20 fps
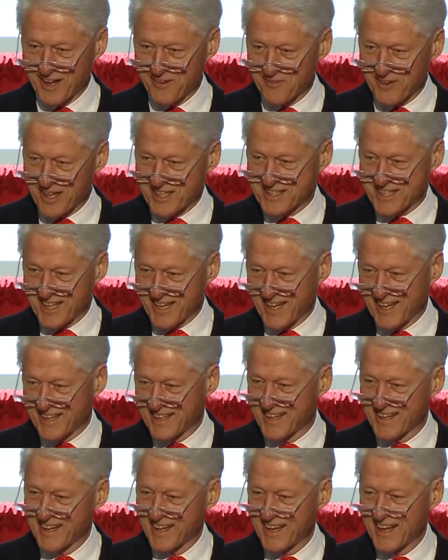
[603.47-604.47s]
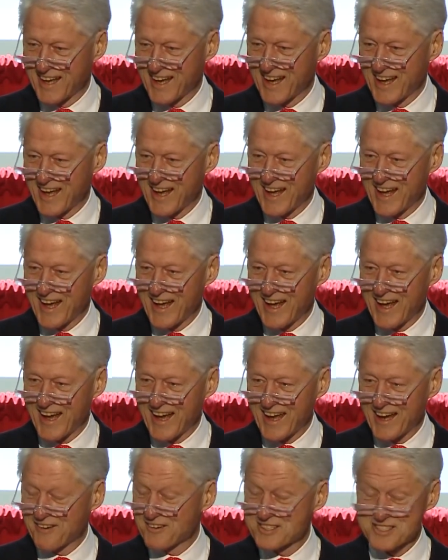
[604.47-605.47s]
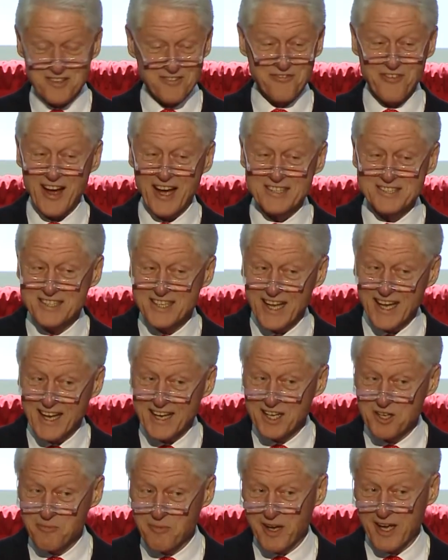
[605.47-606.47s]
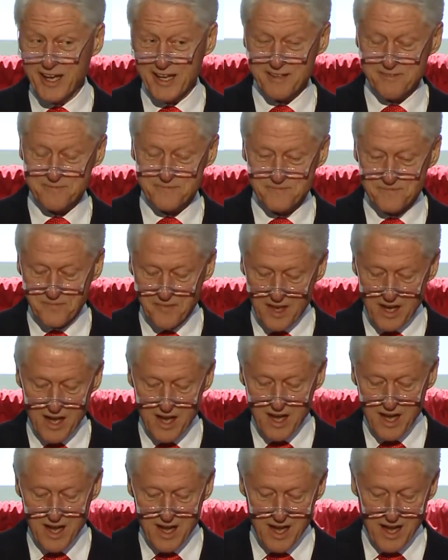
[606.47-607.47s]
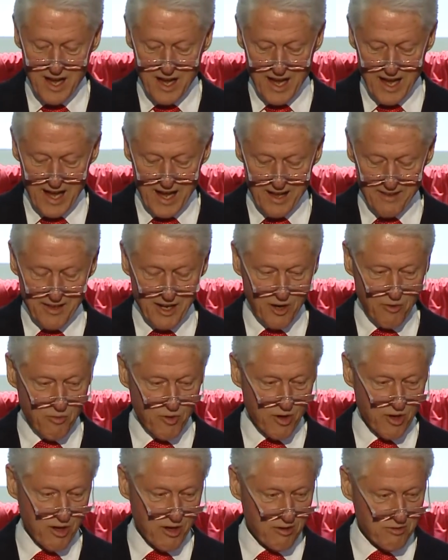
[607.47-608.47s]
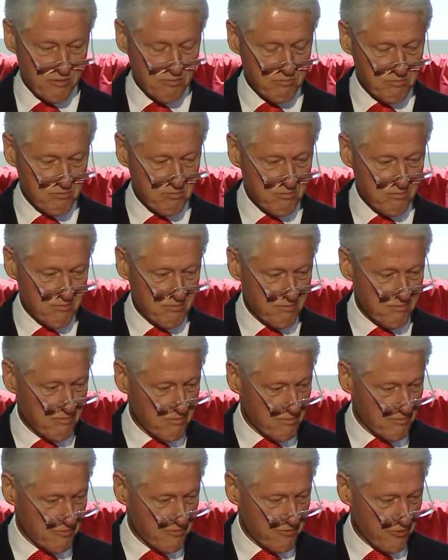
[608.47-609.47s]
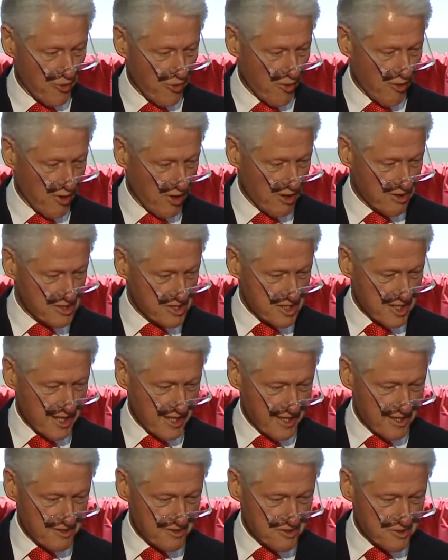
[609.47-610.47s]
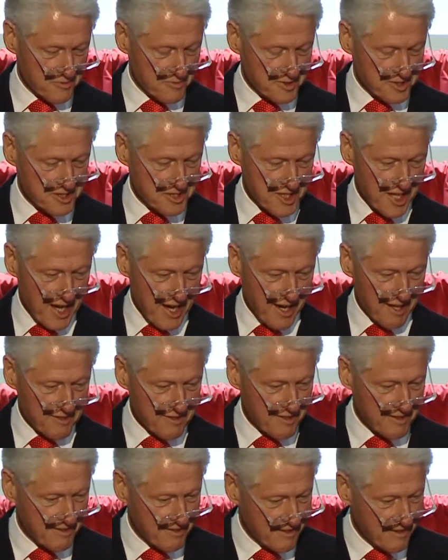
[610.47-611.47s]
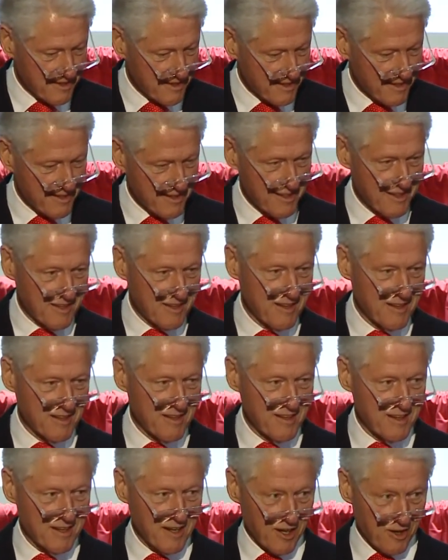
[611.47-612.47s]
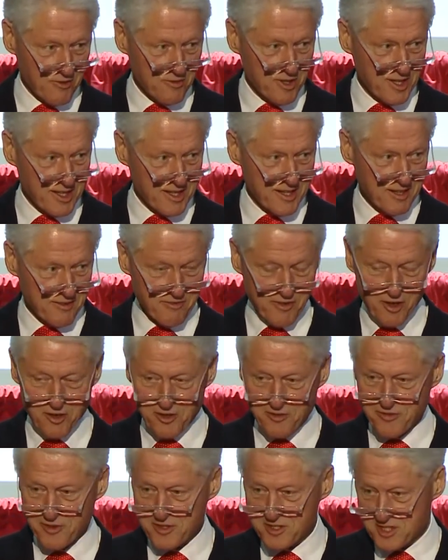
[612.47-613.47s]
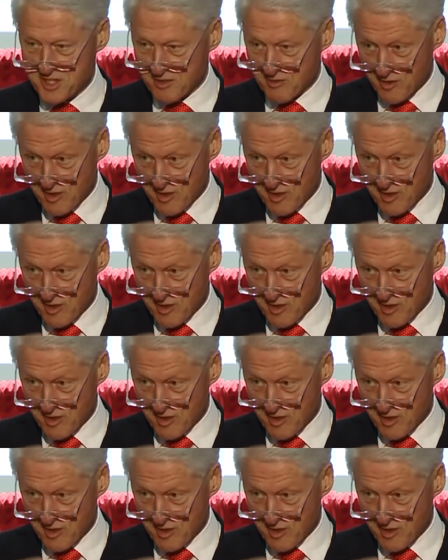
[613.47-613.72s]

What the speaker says: about that. It was a fascinating debate. And there were 4 senators from the South only that voted for the Civil